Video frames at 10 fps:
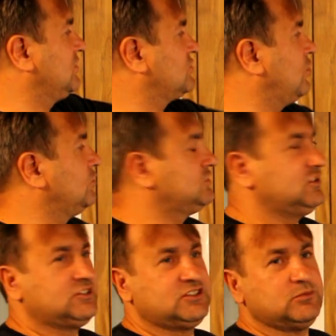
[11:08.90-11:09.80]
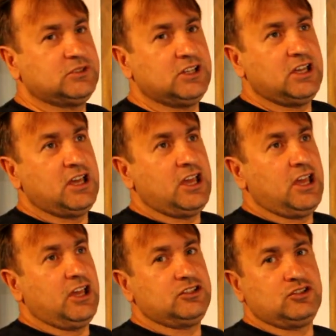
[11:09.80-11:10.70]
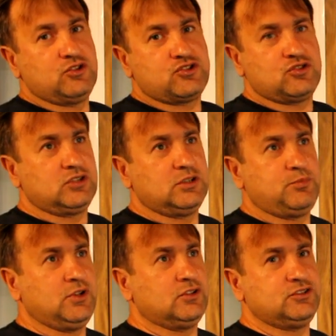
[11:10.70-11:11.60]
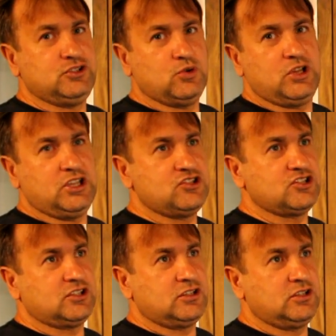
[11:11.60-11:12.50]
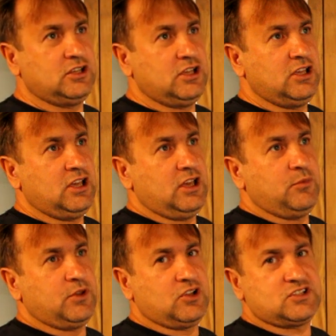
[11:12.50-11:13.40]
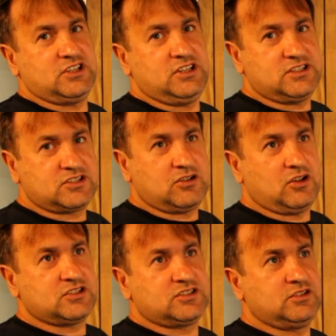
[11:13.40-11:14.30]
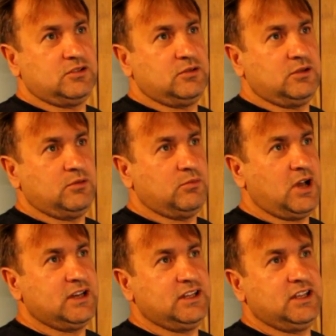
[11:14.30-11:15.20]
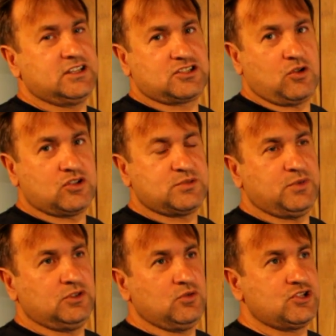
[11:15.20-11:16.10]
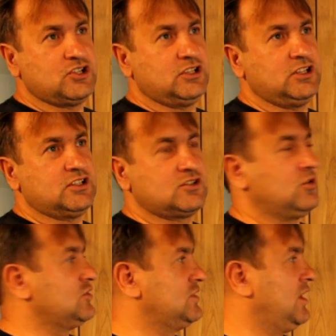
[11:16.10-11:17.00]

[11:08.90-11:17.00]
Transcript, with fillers: this old system and you shouldn't build new engine because it's cost money, it's cost pollution, it's cost